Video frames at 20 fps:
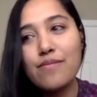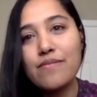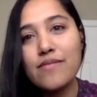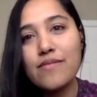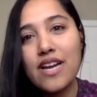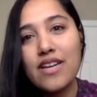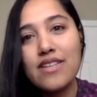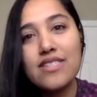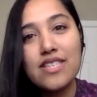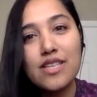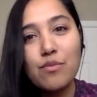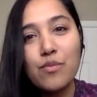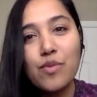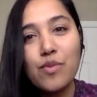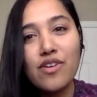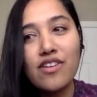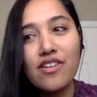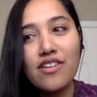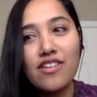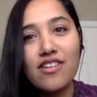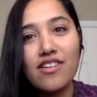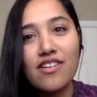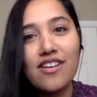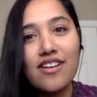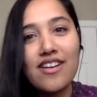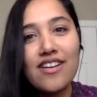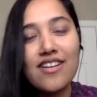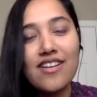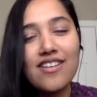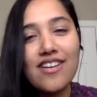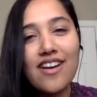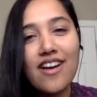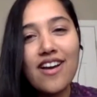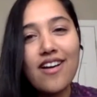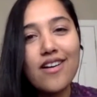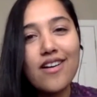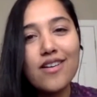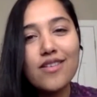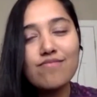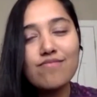deeper
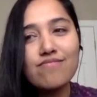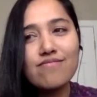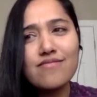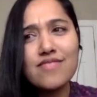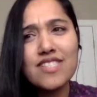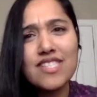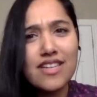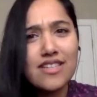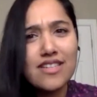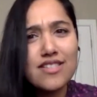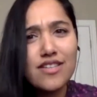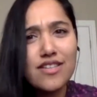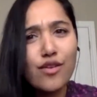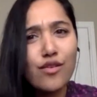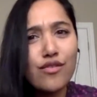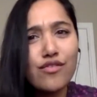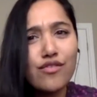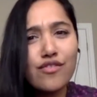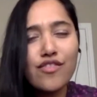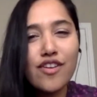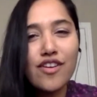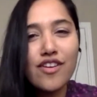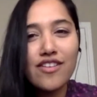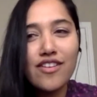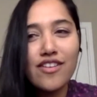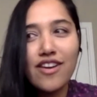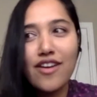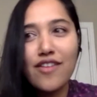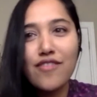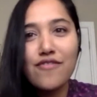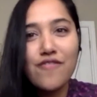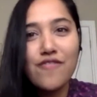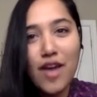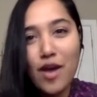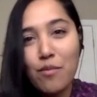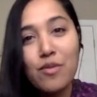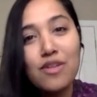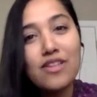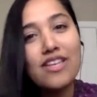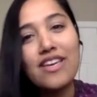sense of
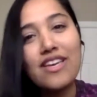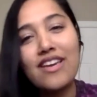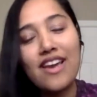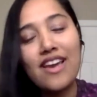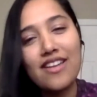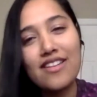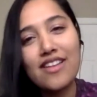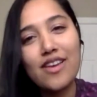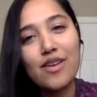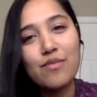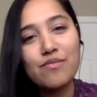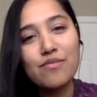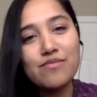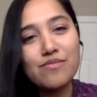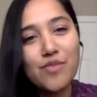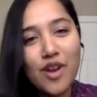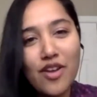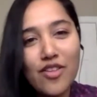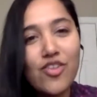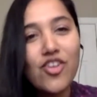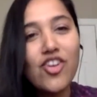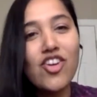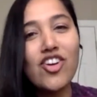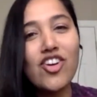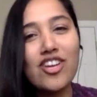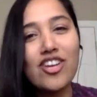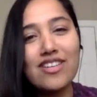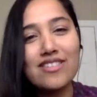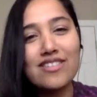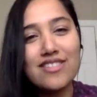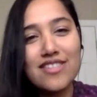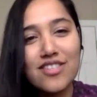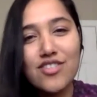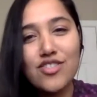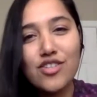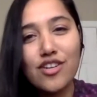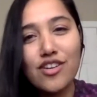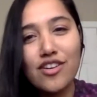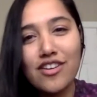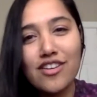family and like brotherhood and
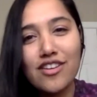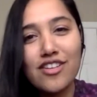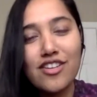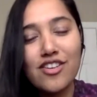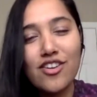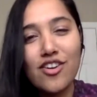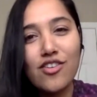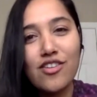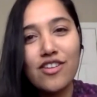sisterhood, in